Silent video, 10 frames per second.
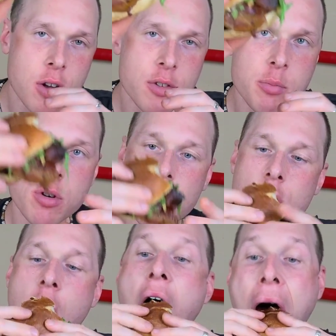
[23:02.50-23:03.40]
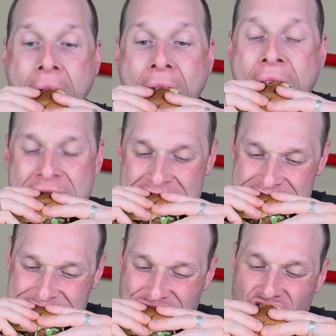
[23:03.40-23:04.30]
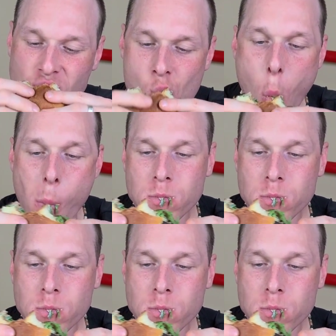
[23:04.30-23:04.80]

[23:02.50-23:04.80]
off this burger. Mm.